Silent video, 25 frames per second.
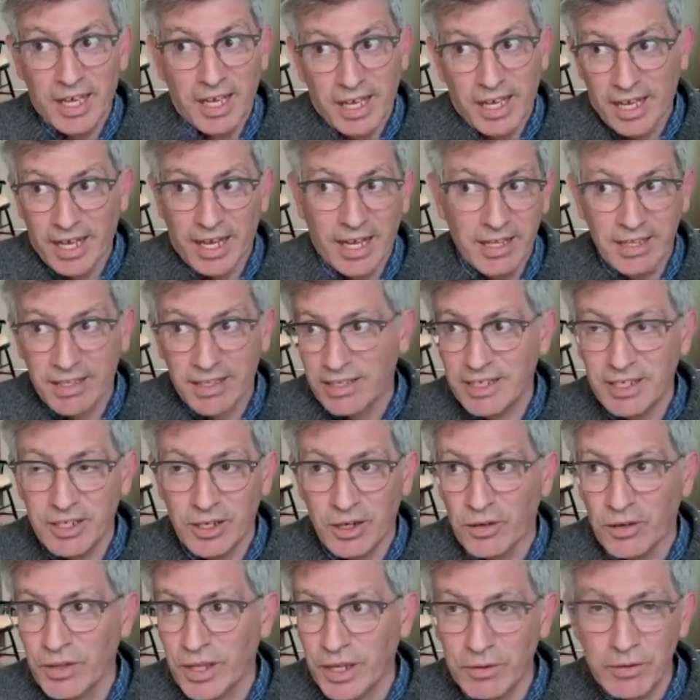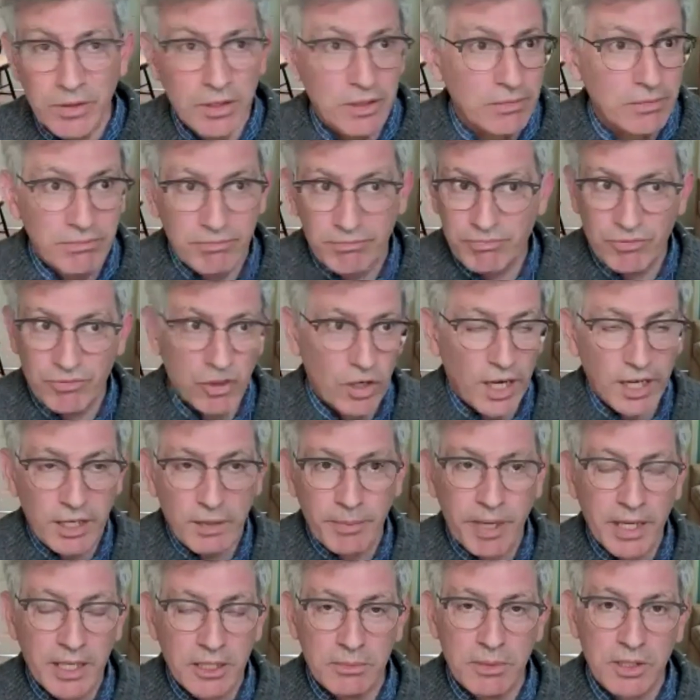And, they were trying to
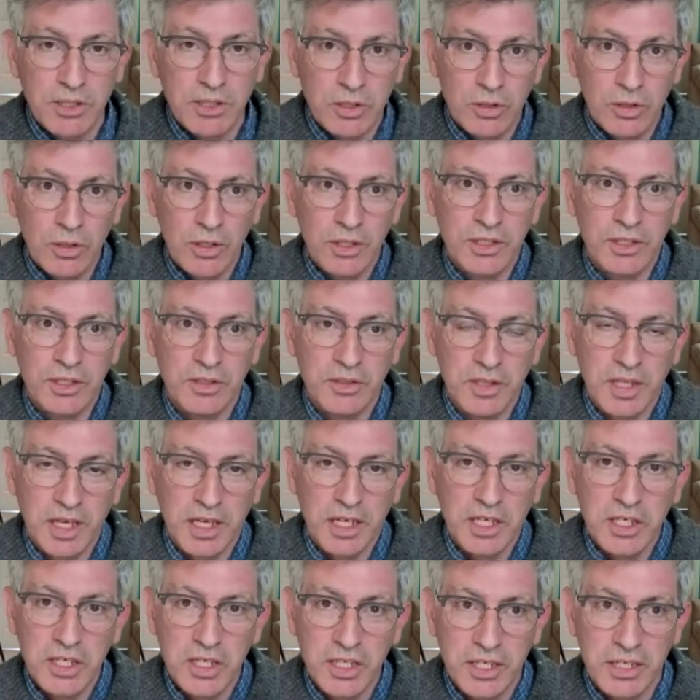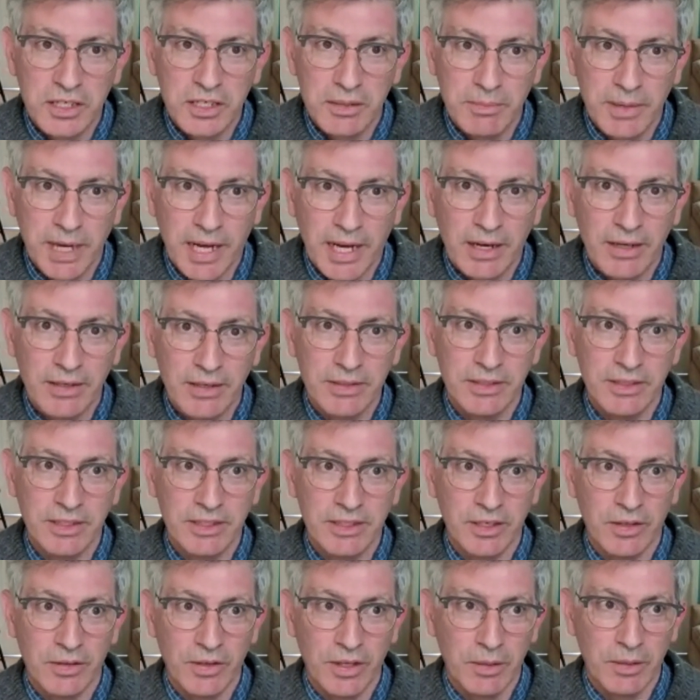make as much noise as they could about,
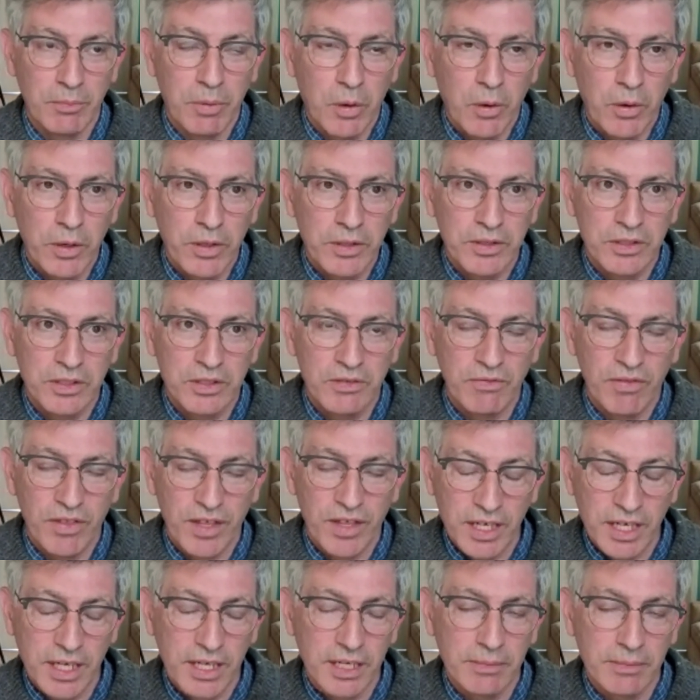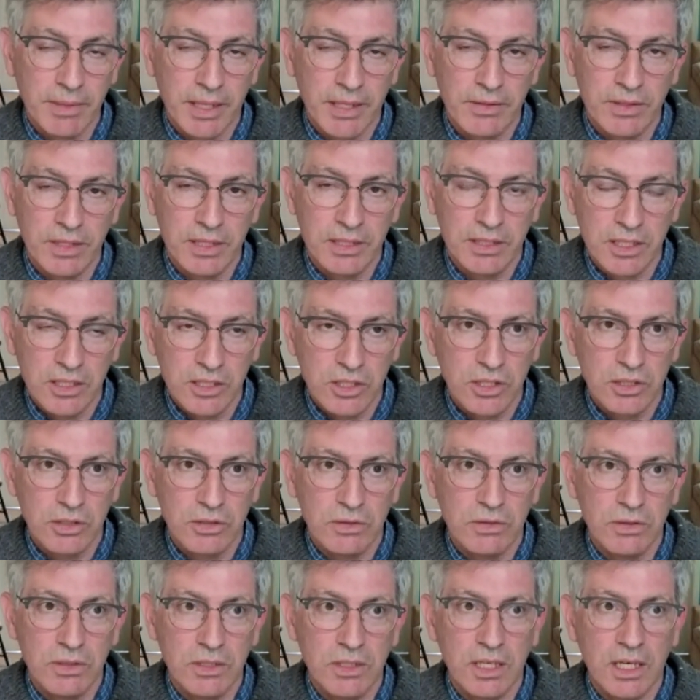the importance of thinking about these
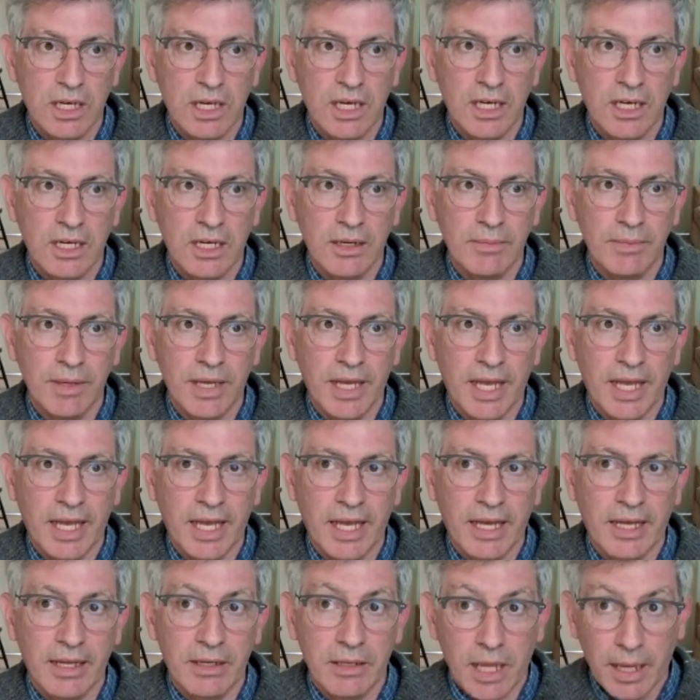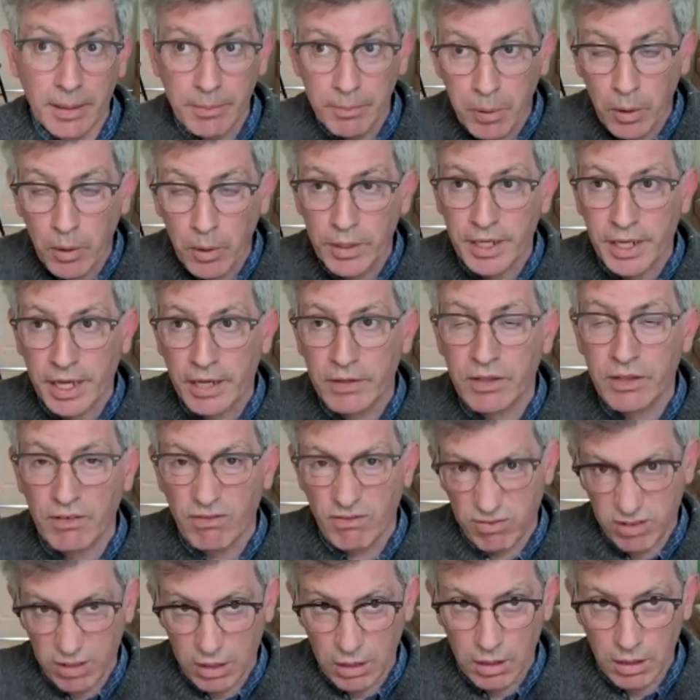issues, and pointing out the
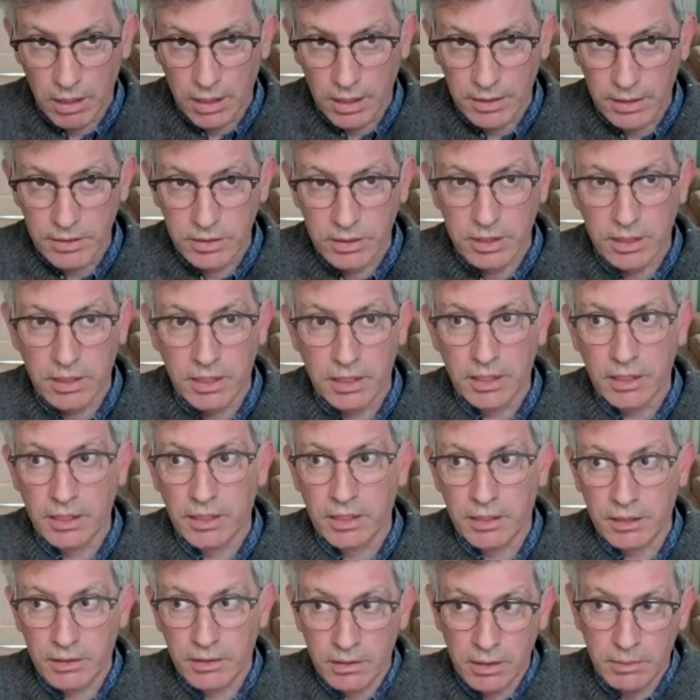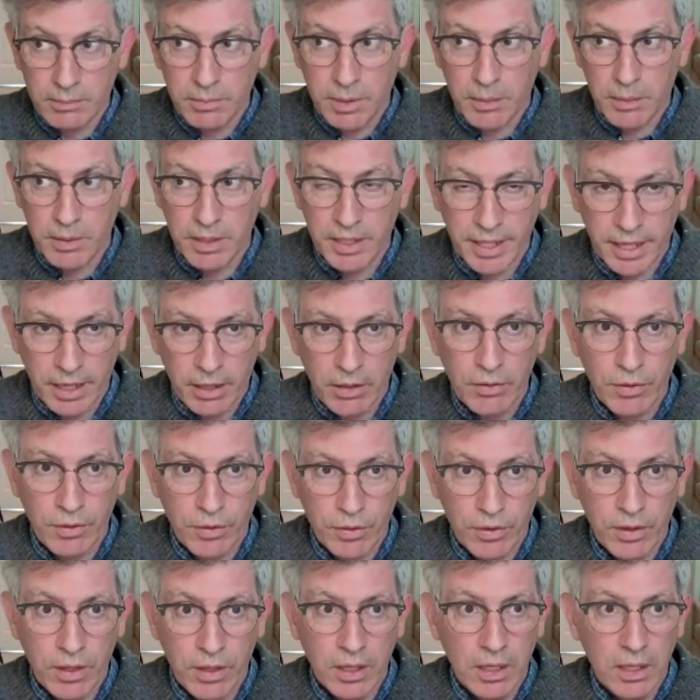flaws in the public
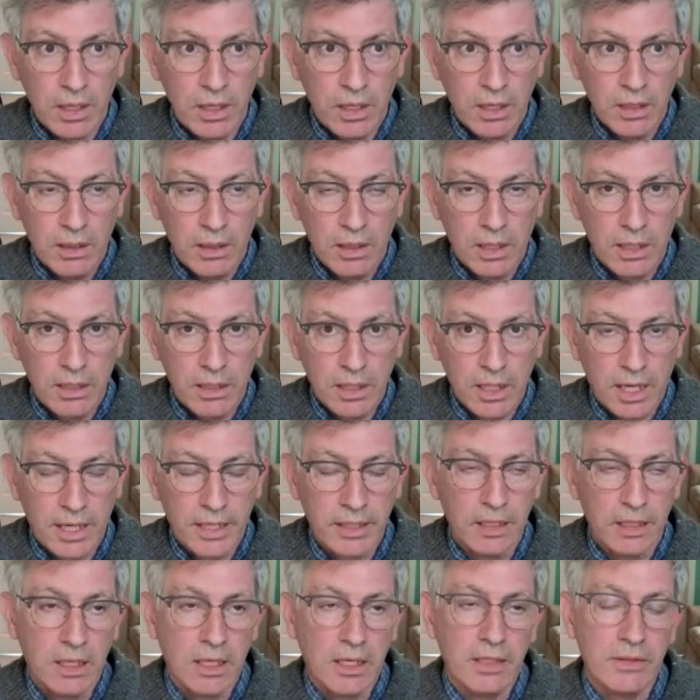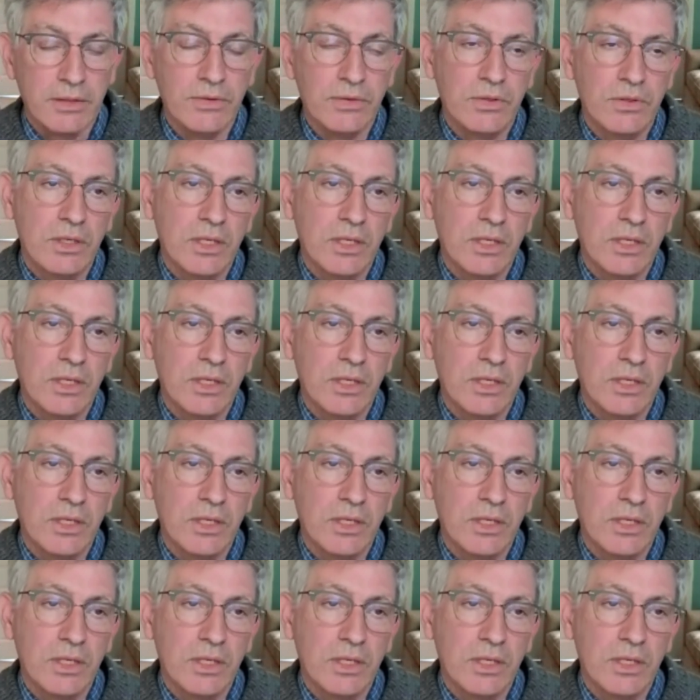health guidelines.